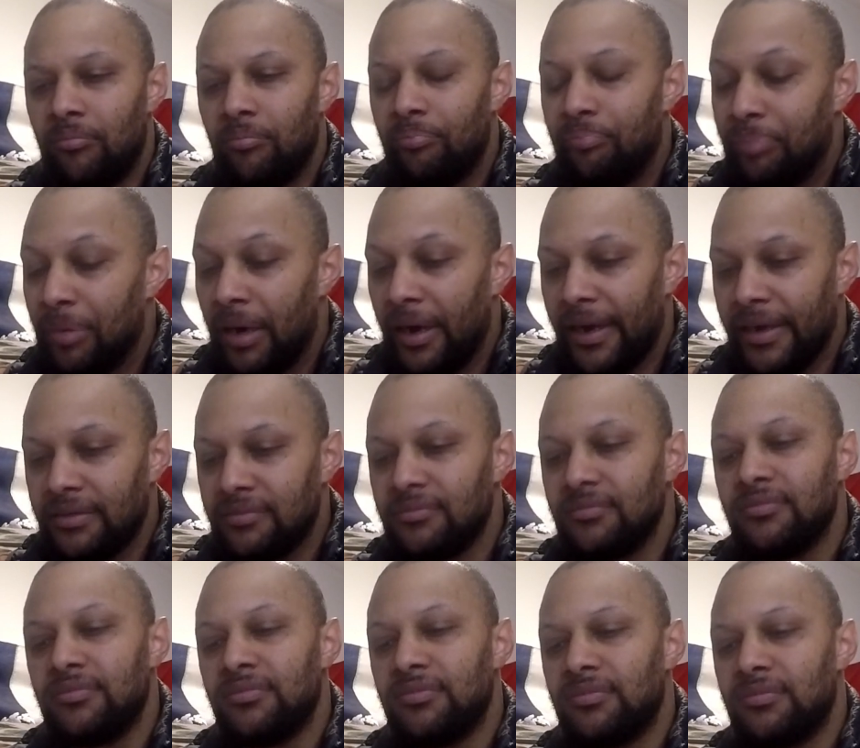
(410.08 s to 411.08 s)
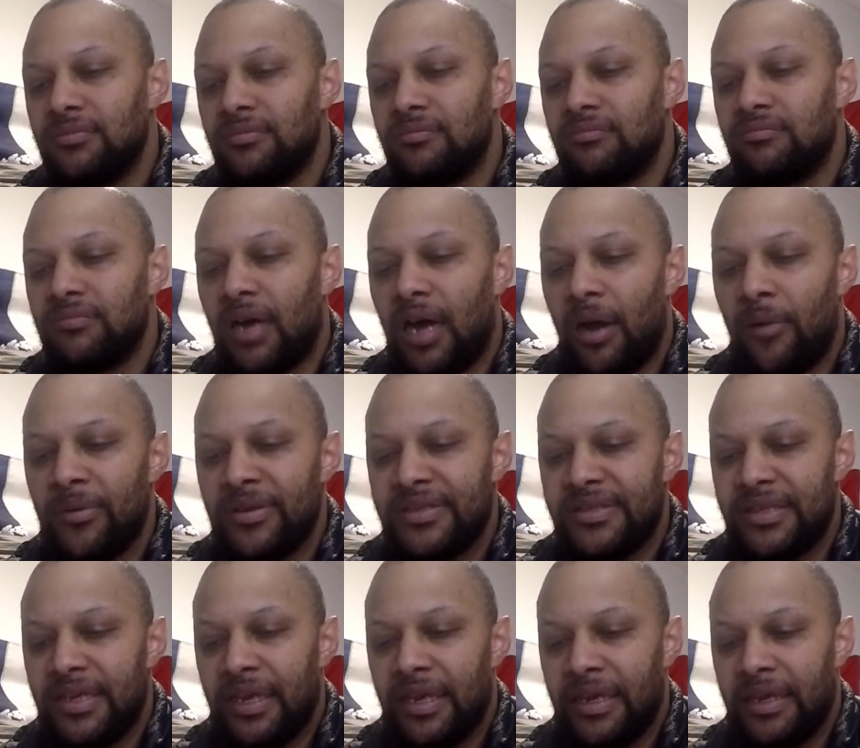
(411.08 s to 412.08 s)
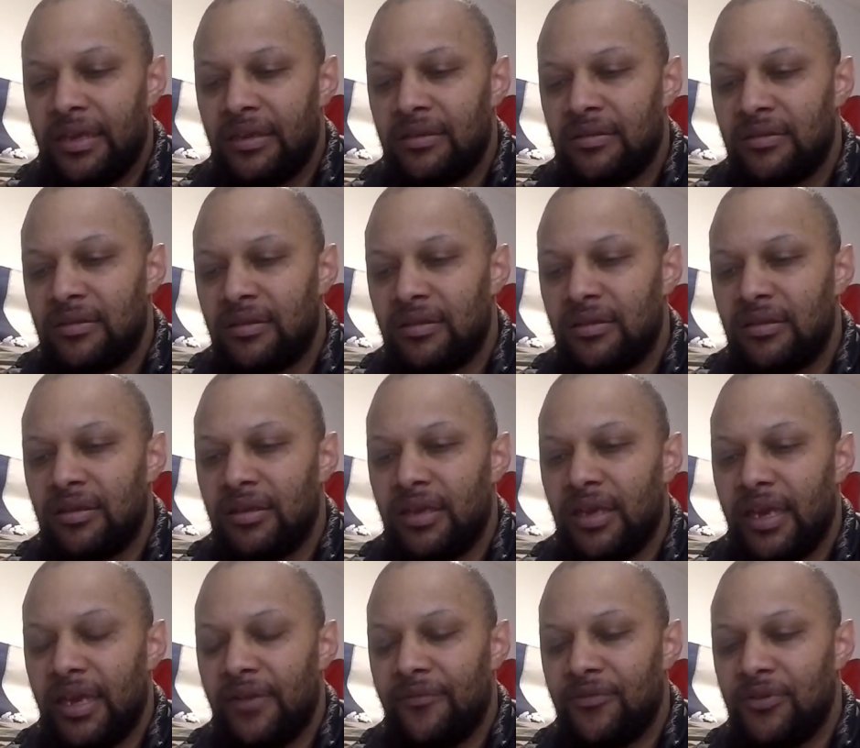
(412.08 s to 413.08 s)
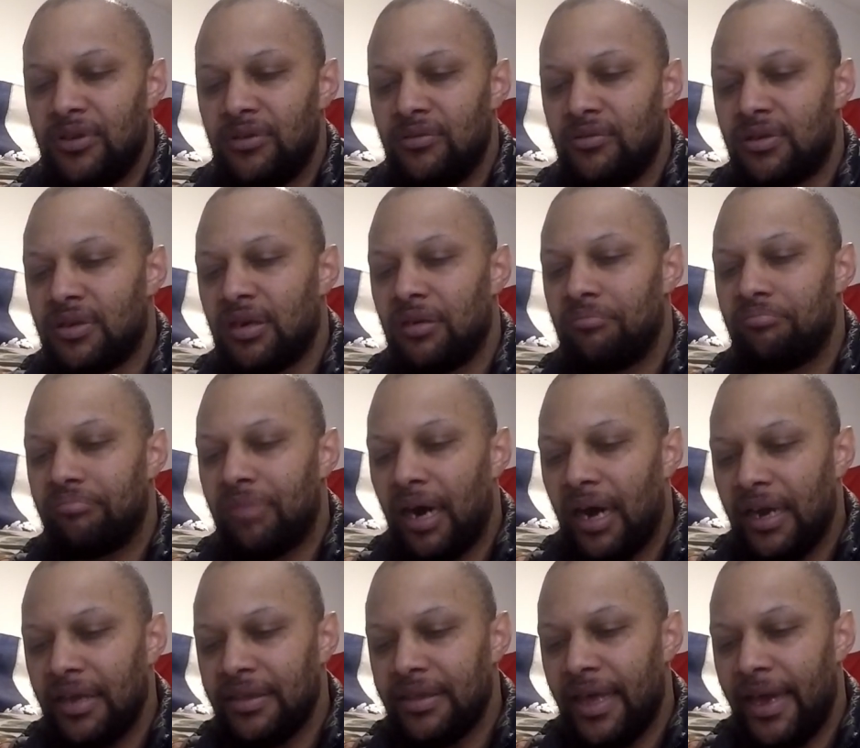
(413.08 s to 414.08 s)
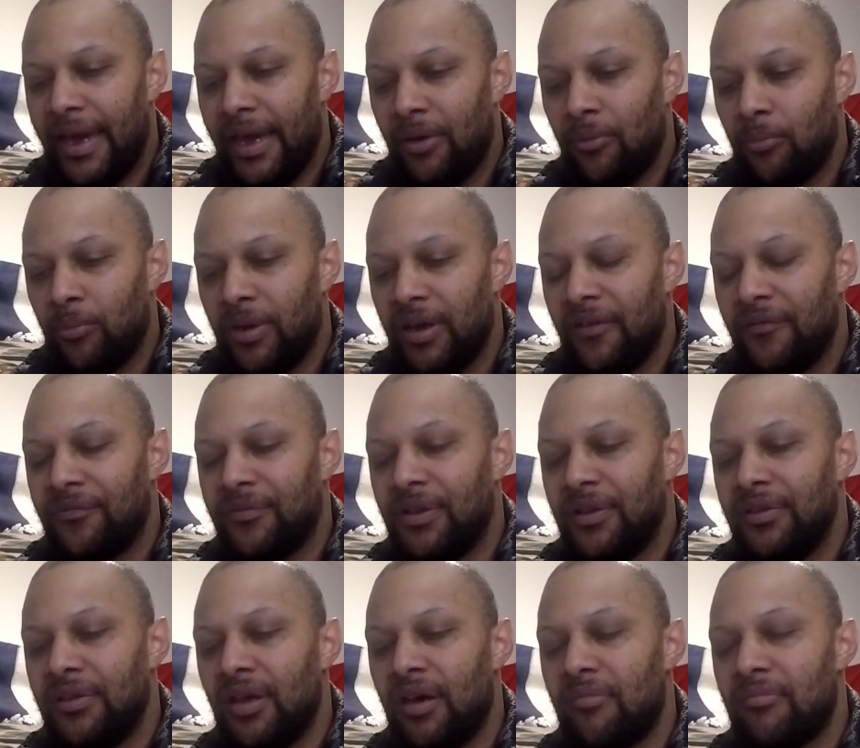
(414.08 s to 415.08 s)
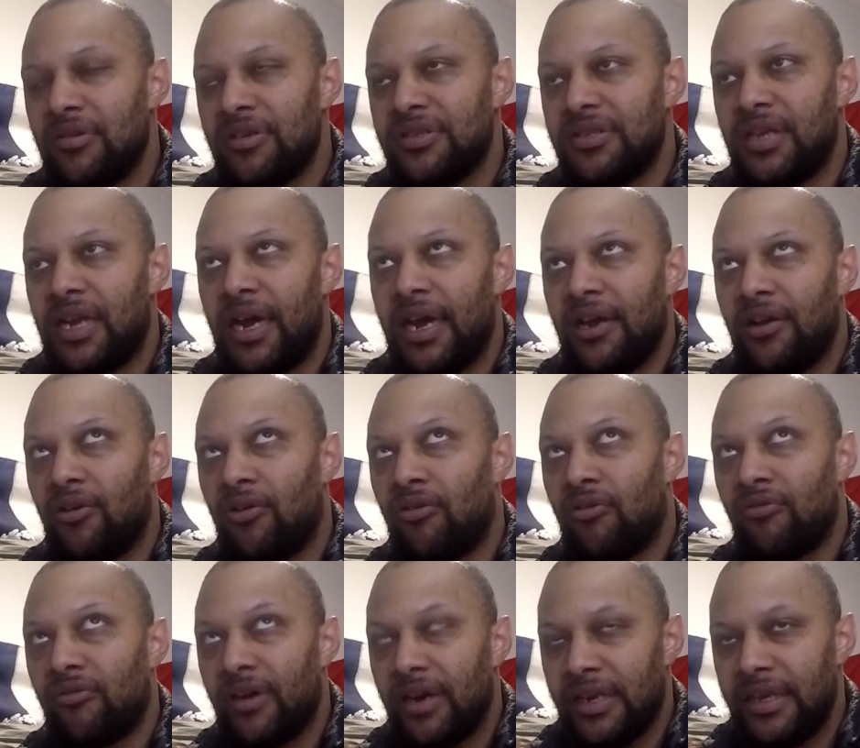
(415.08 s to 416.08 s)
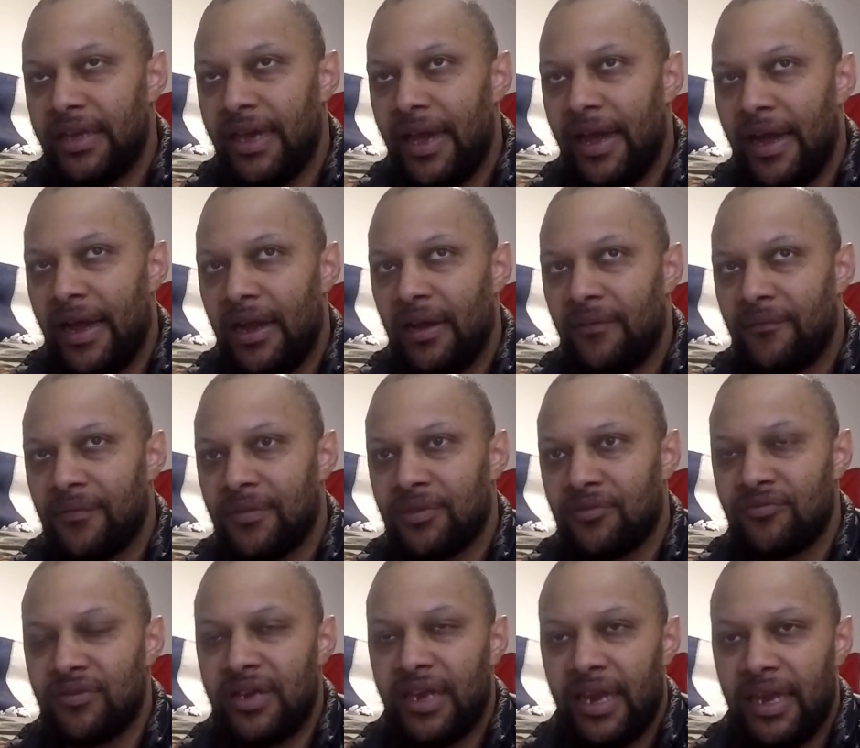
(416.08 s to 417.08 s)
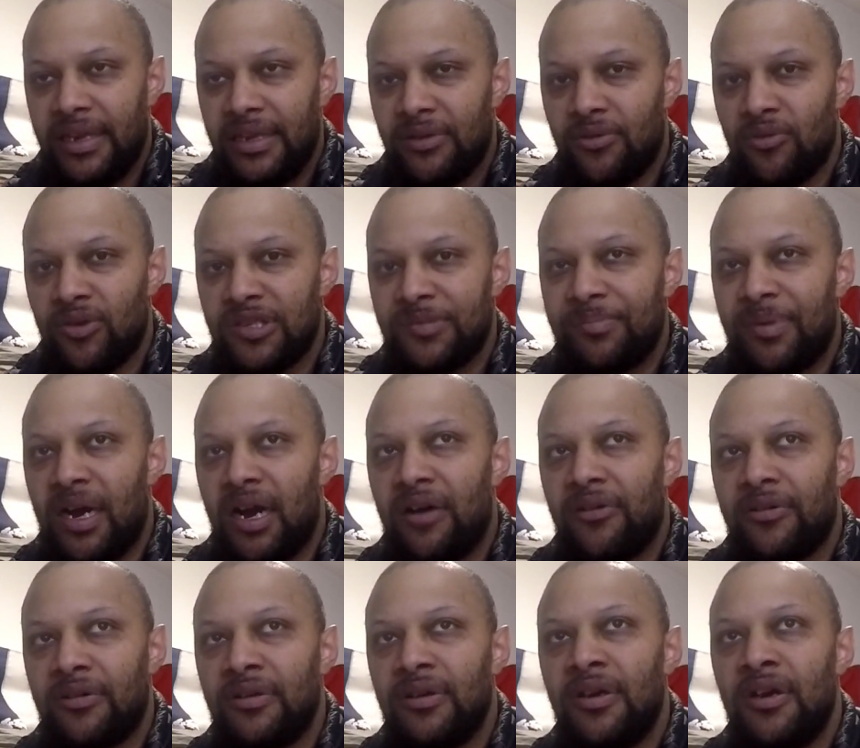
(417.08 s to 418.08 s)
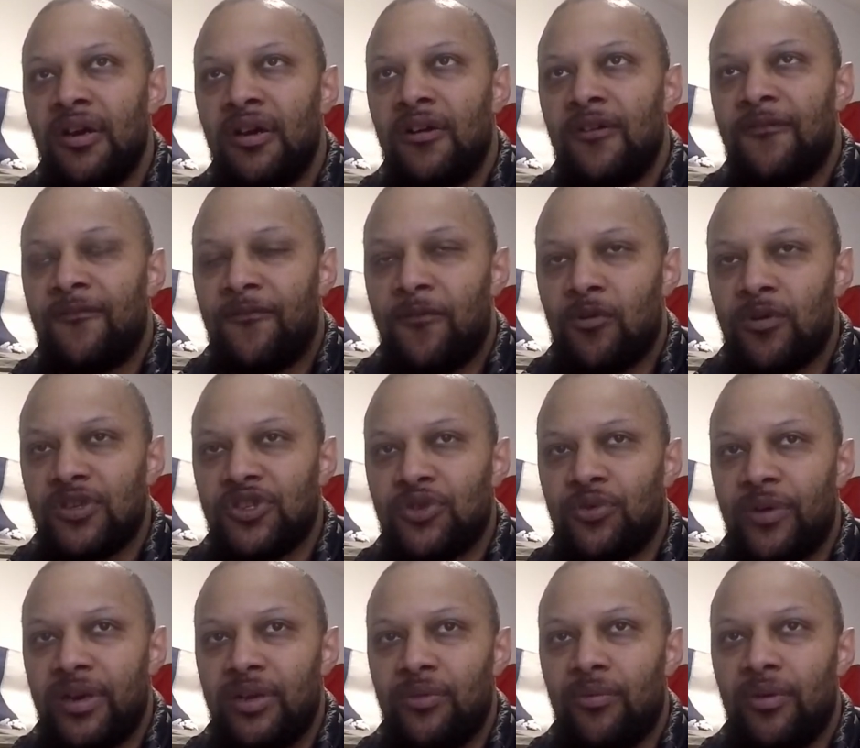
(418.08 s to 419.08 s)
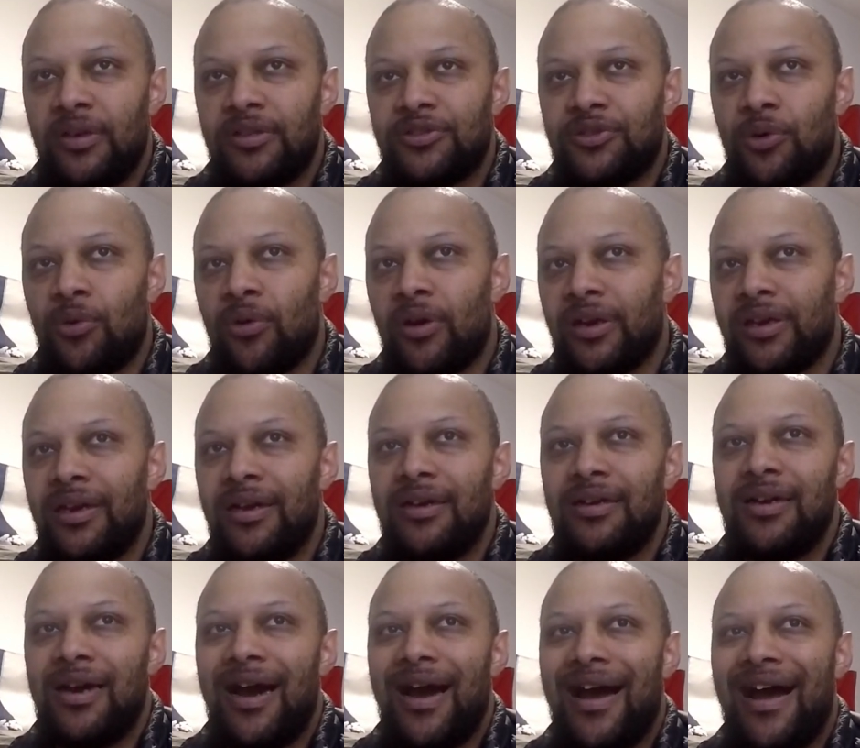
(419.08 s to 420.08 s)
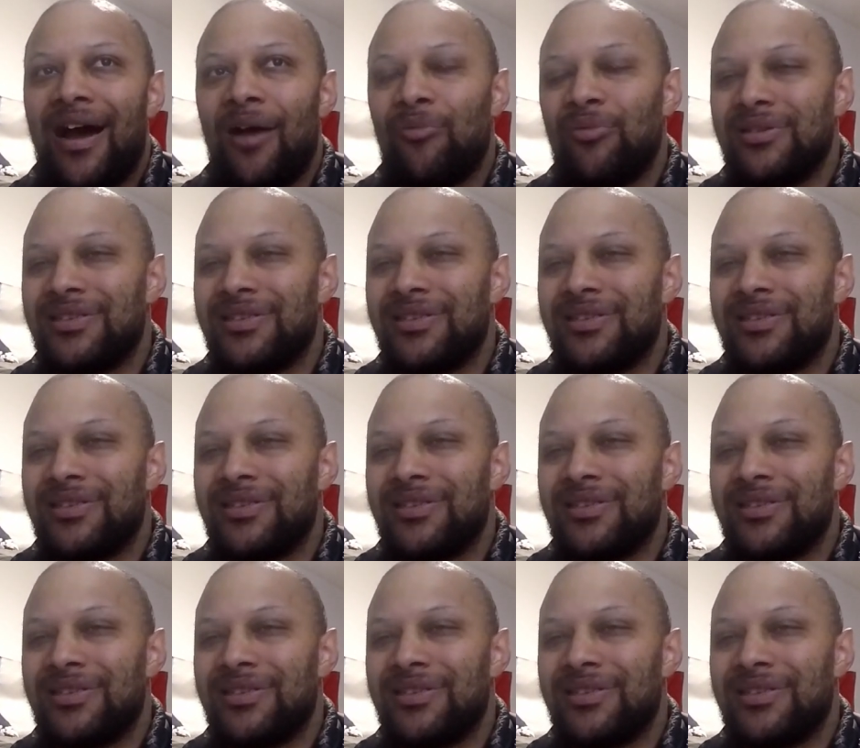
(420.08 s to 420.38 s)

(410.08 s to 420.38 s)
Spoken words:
But I would say if you combine that with the numbers that I already have, 380 horsepower, 421 torque, I would